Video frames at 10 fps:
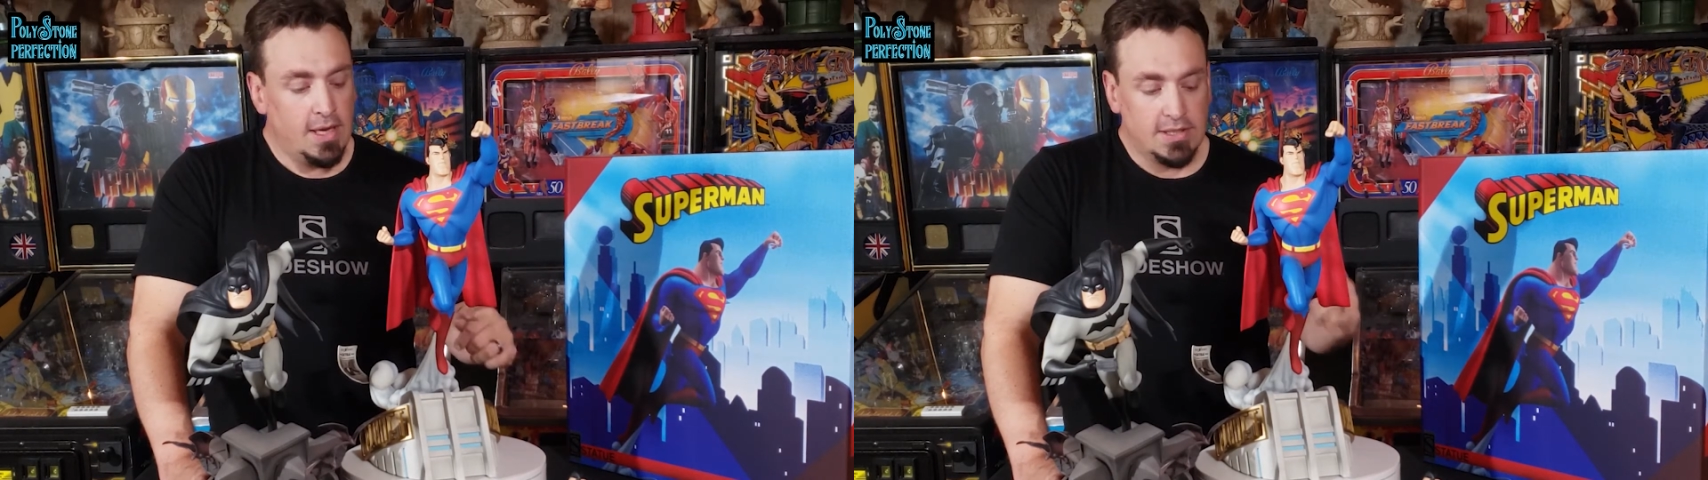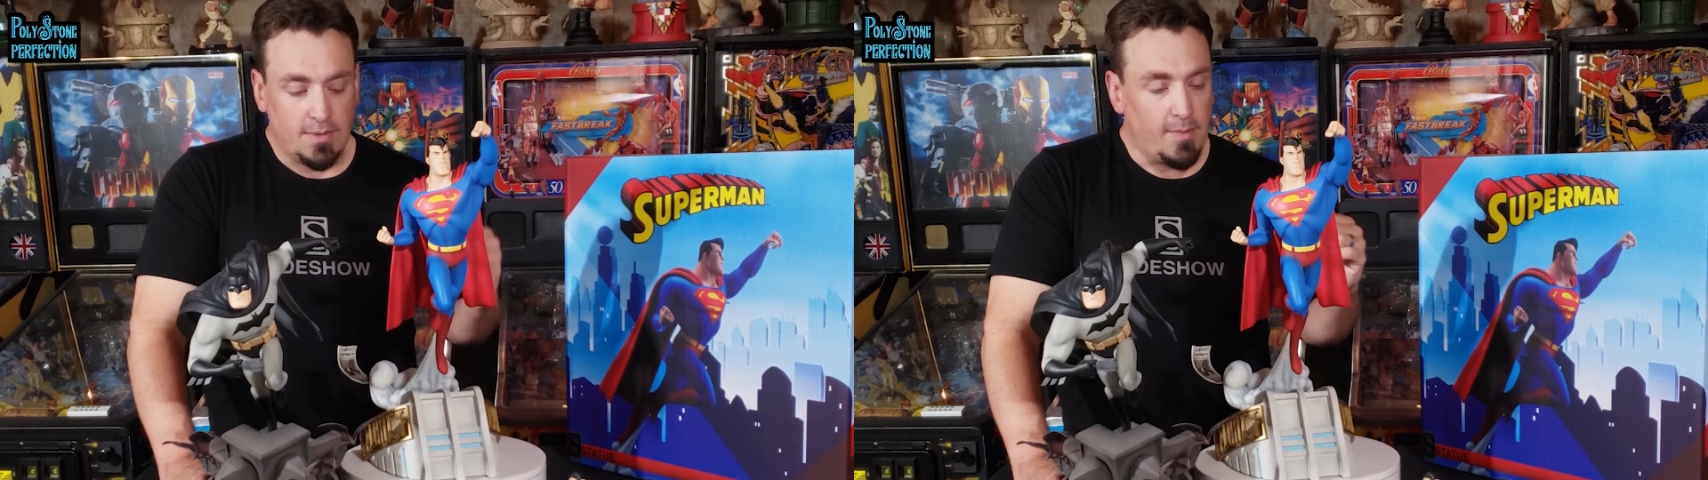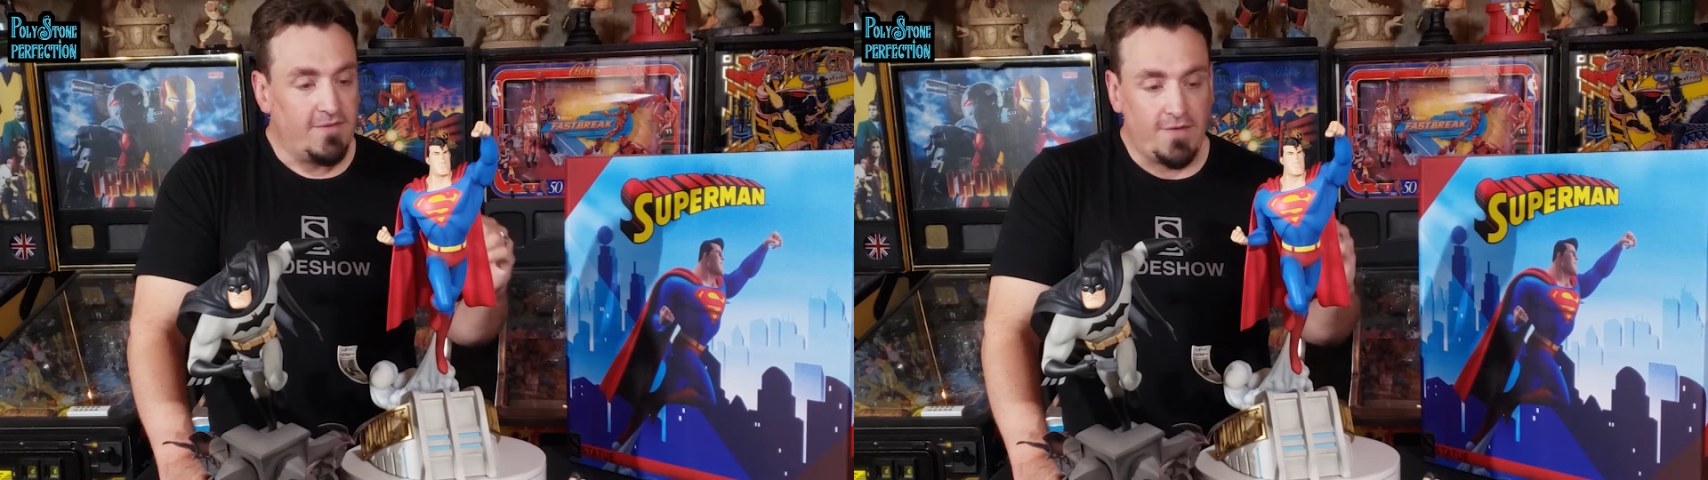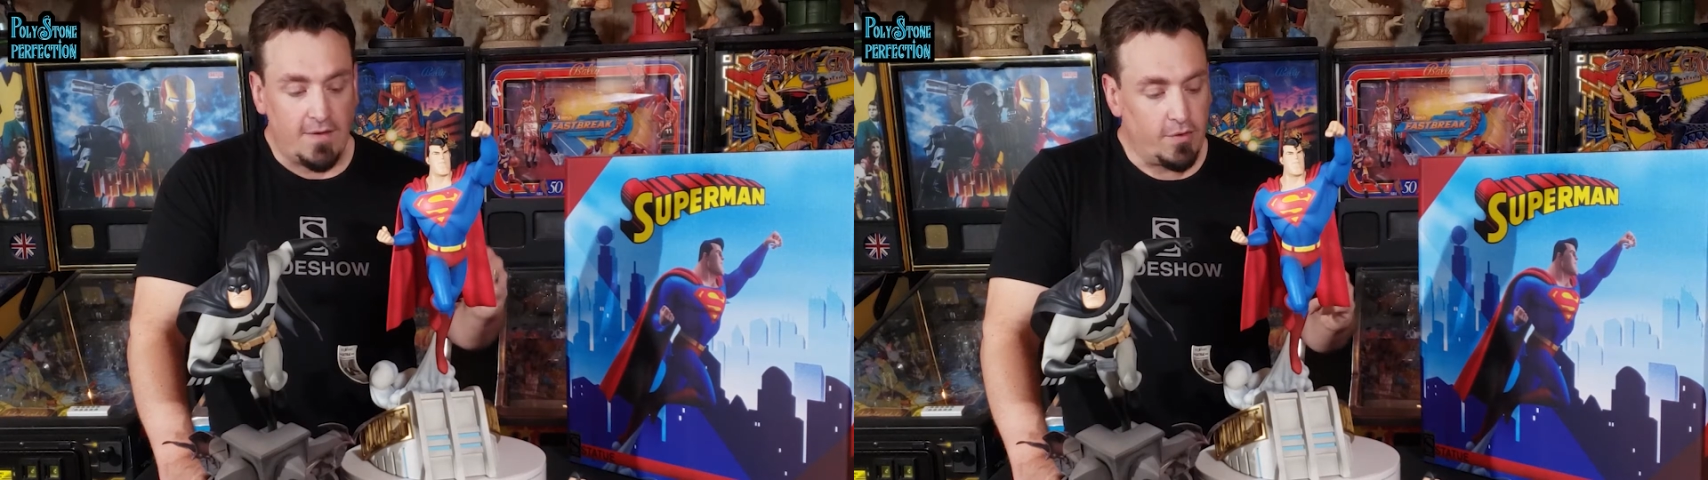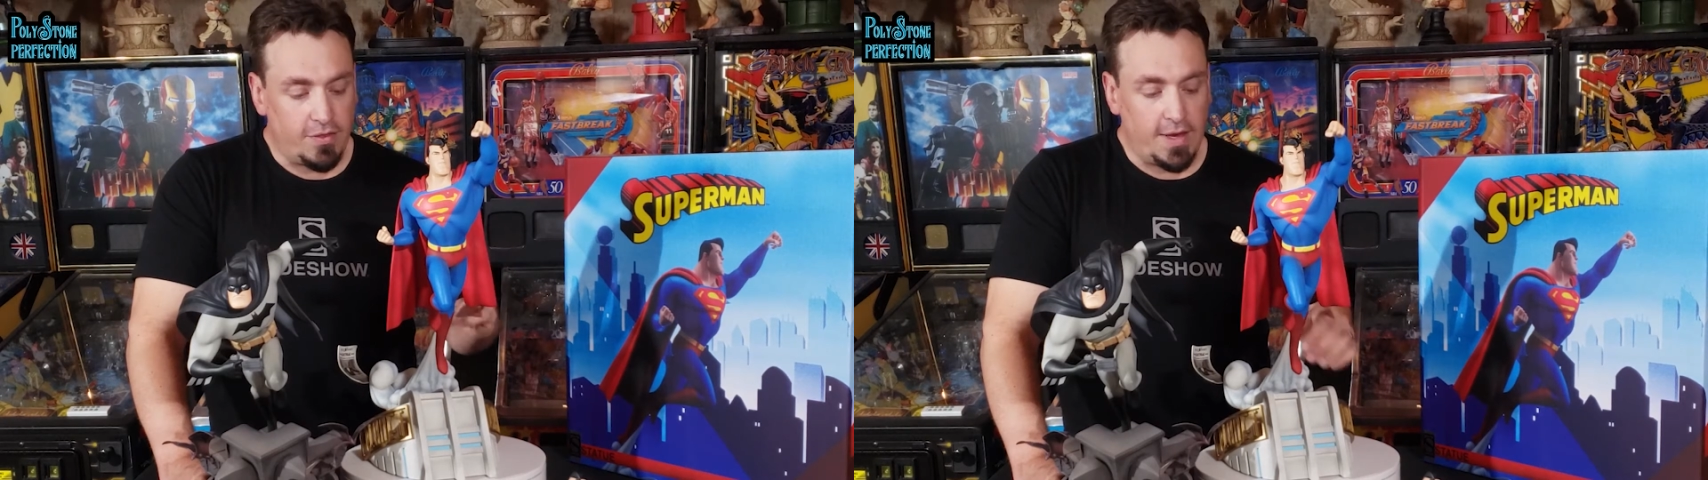Some of my
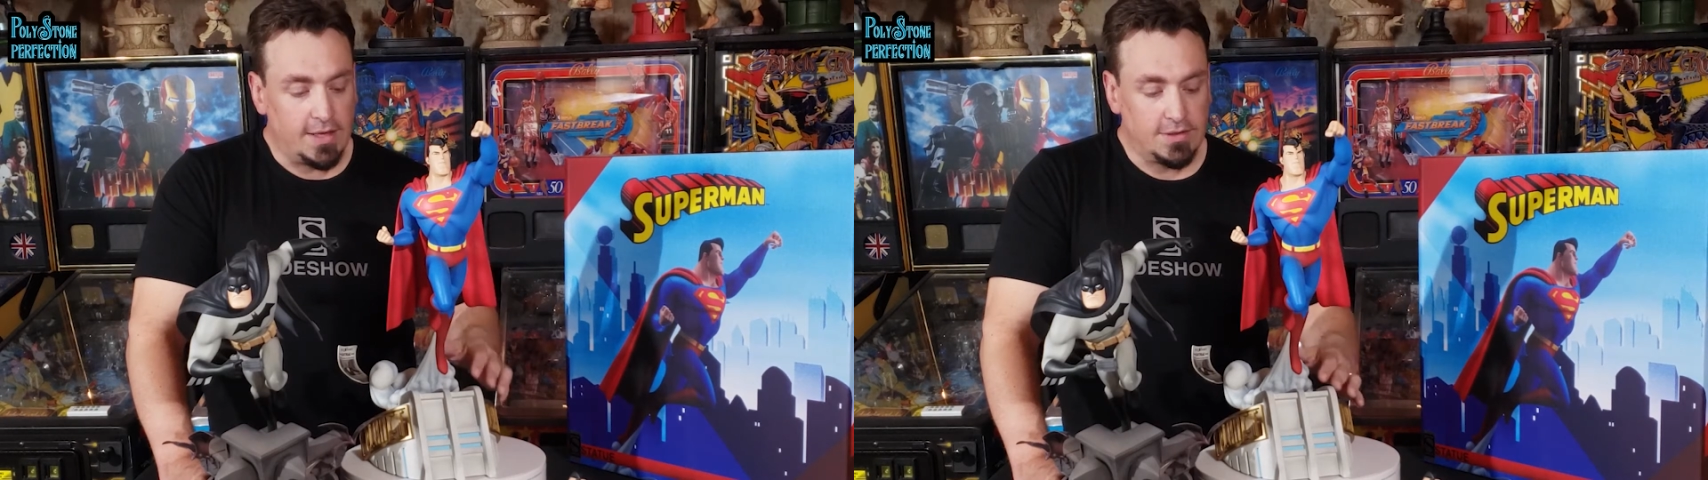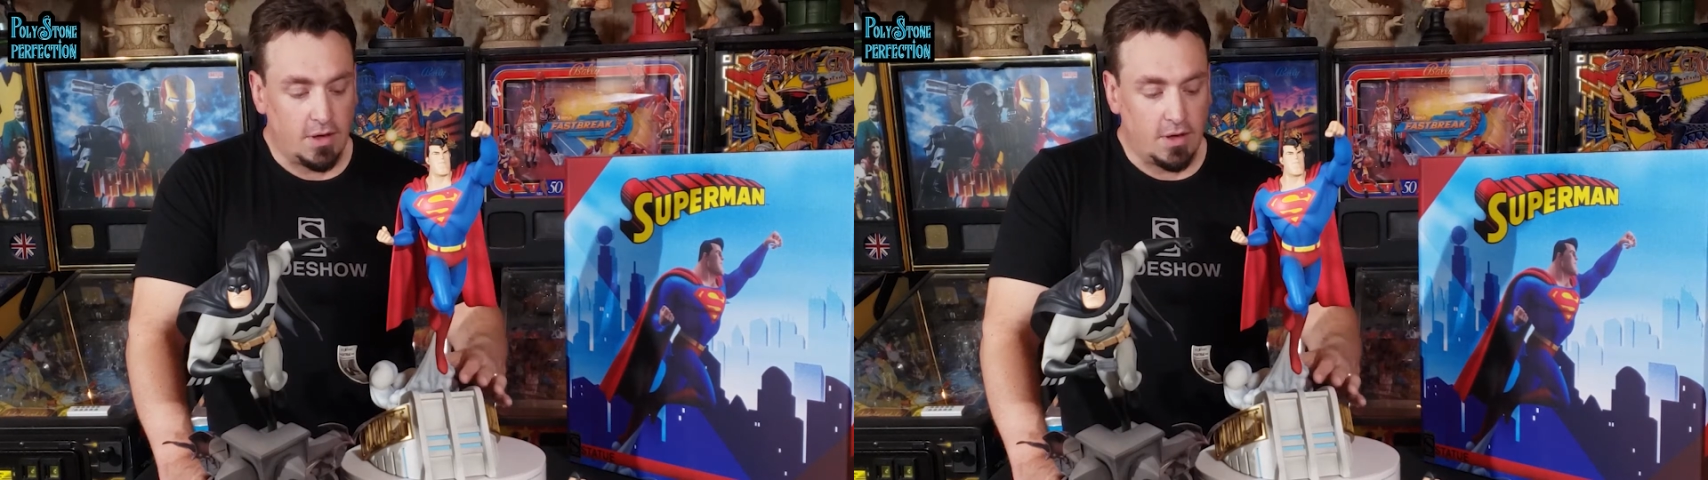favorite things